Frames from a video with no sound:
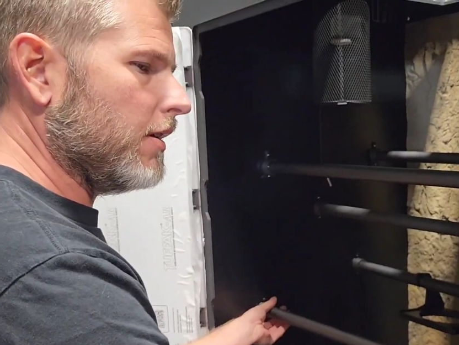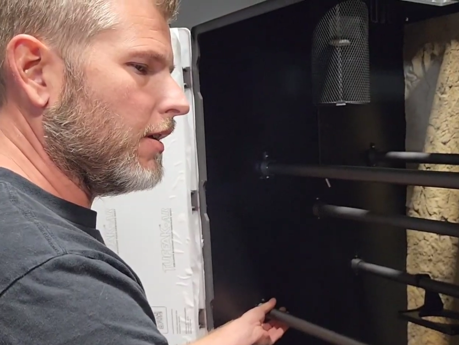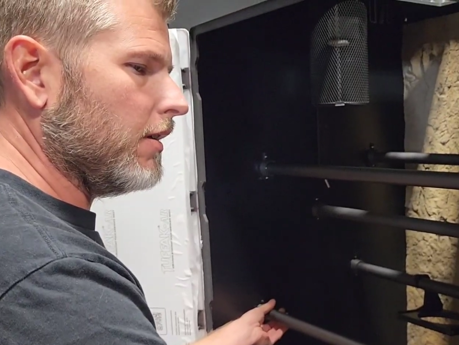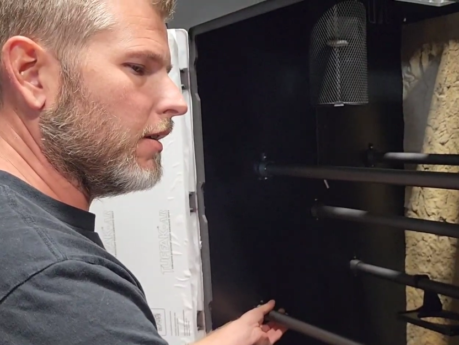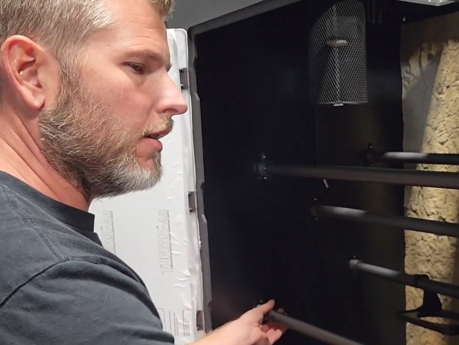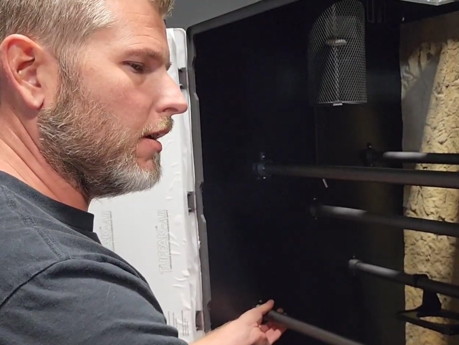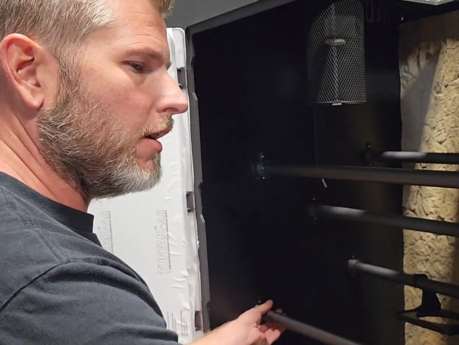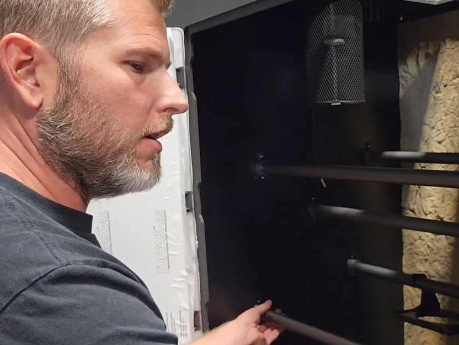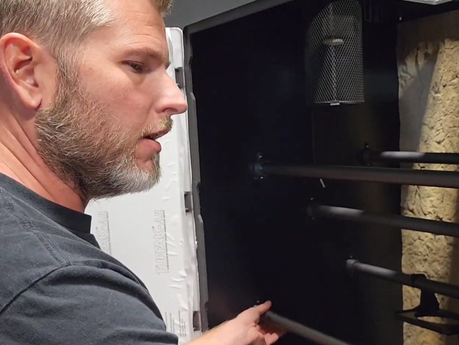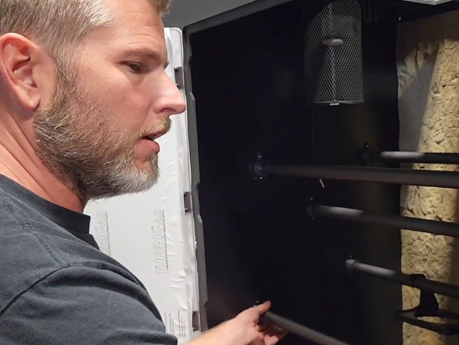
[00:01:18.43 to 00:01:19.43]
dun, dun,
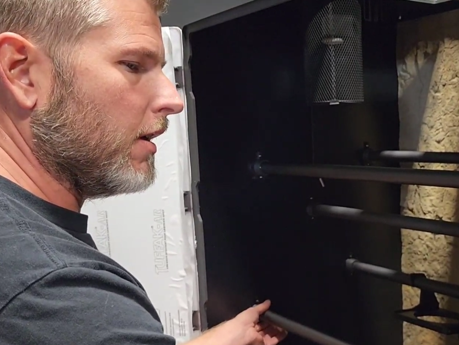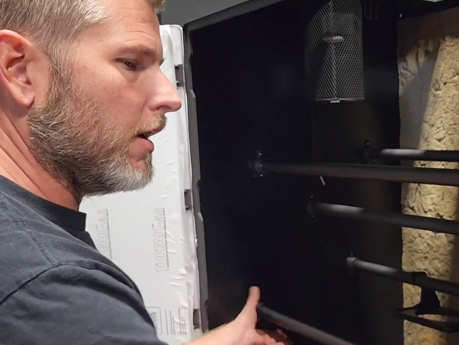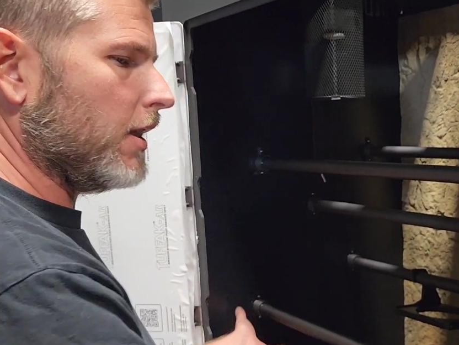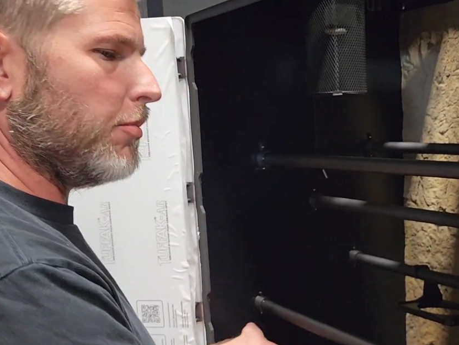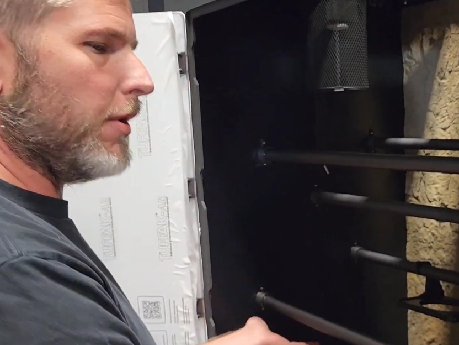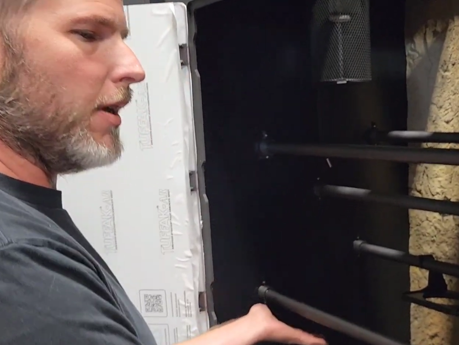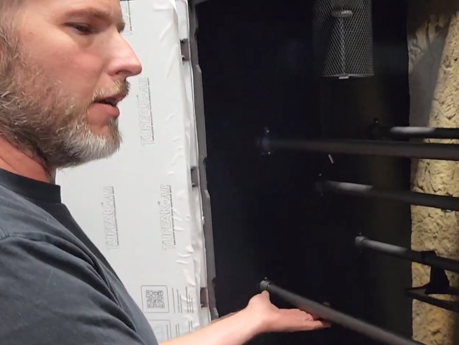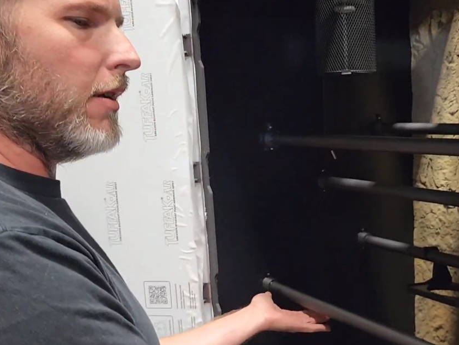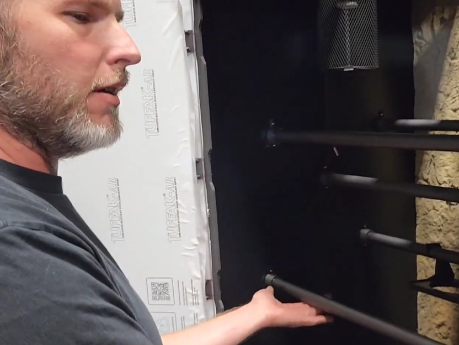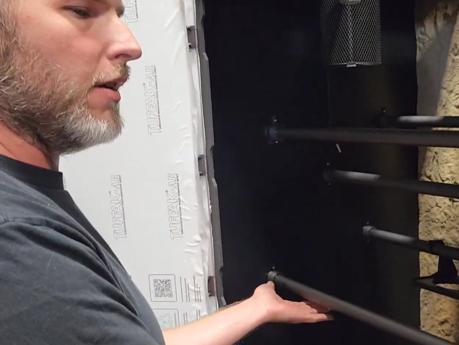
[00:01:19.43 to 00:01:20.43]
dun, clip in,
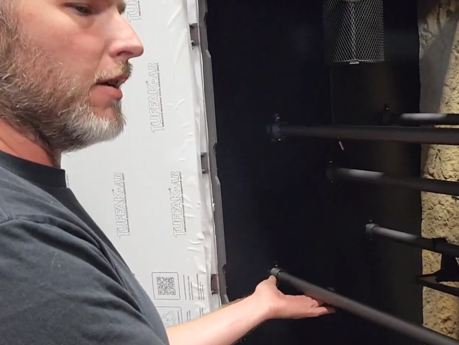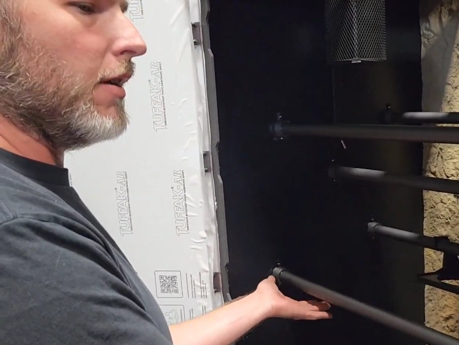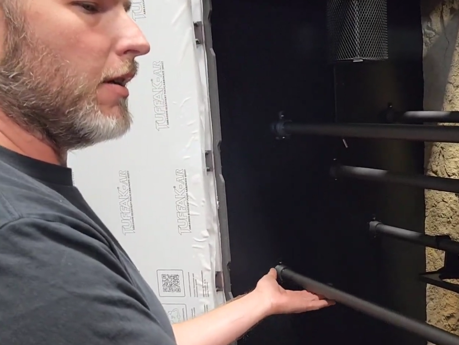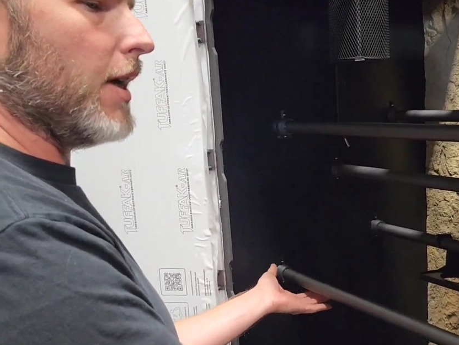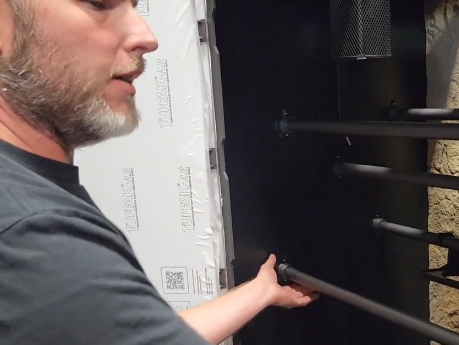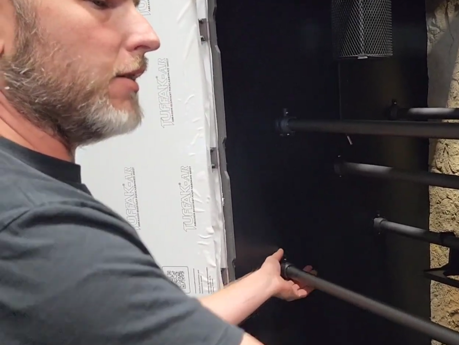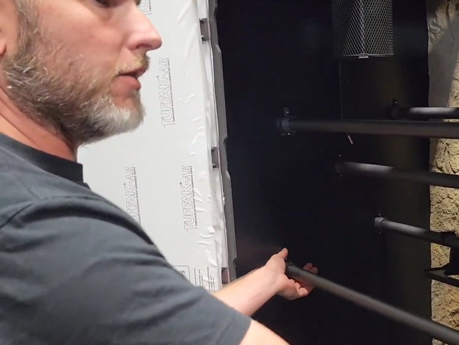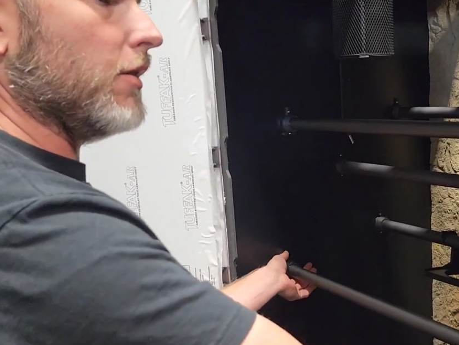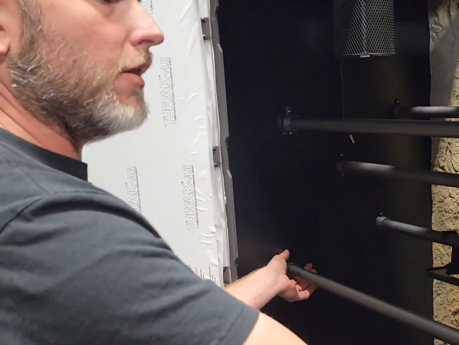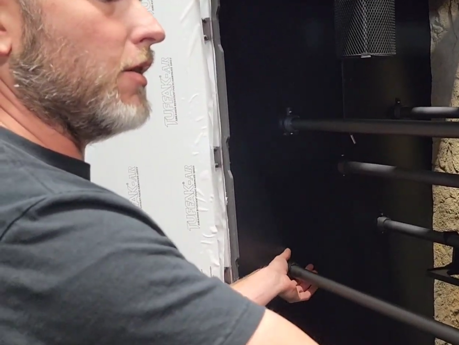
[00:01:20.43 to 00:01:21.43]
nice and
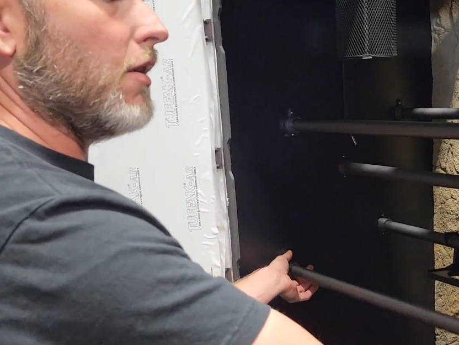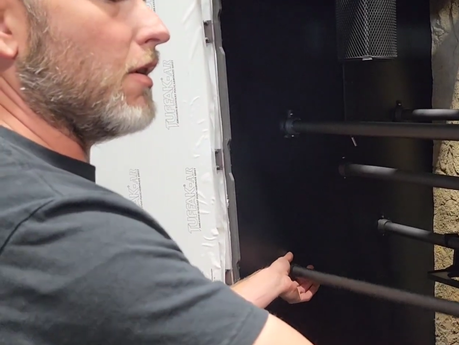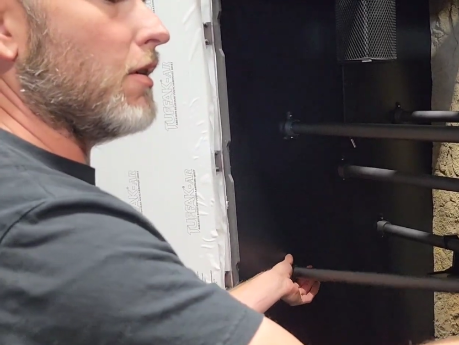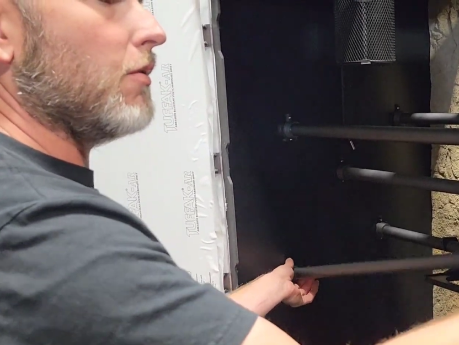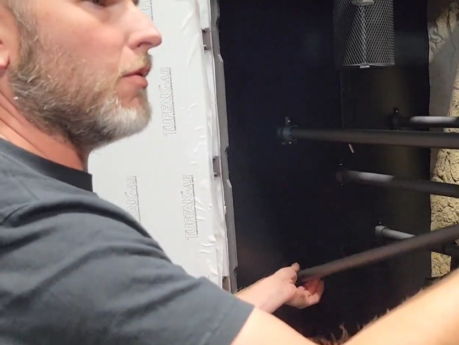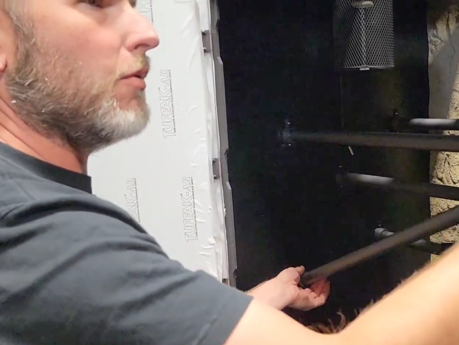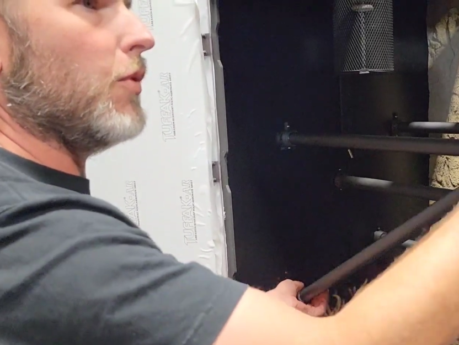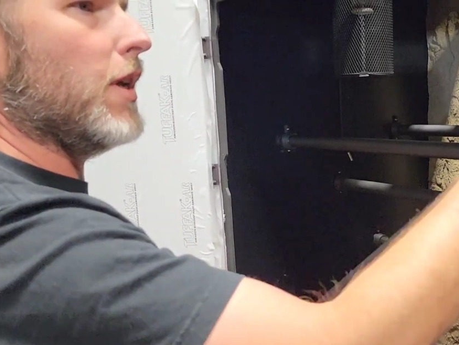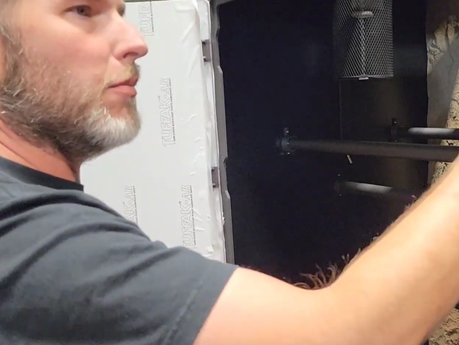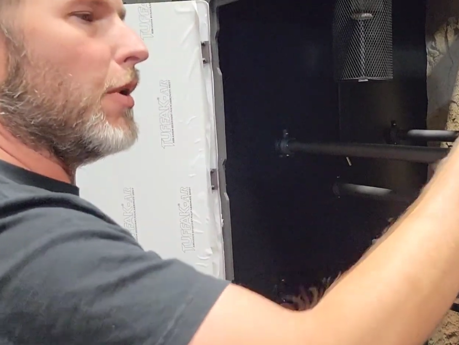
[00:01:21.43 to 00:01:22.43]
secure.
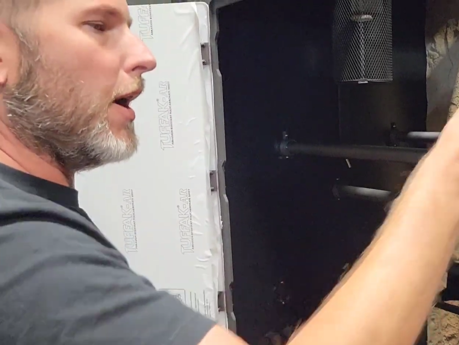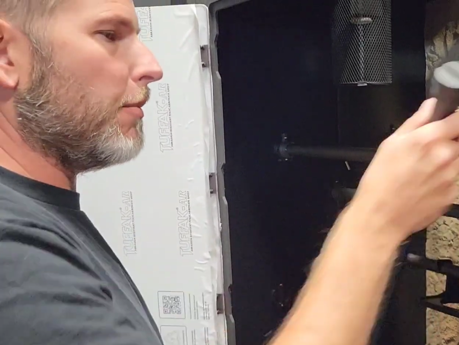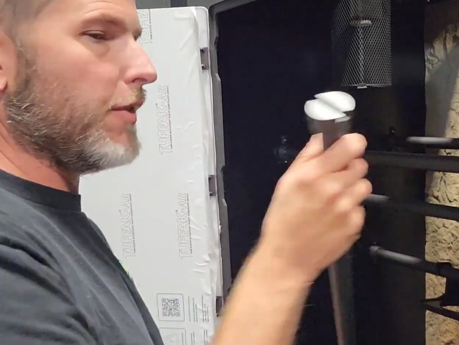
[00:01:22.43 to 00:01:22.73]
We can pop the